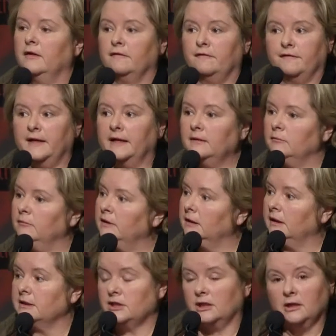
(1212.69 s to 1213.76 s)
fat,
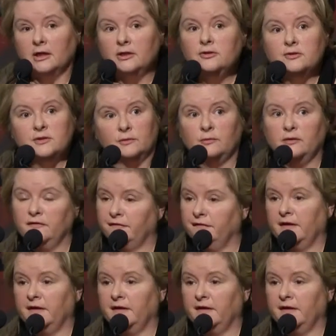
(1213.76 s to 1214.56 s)
middle-aged, and I use the word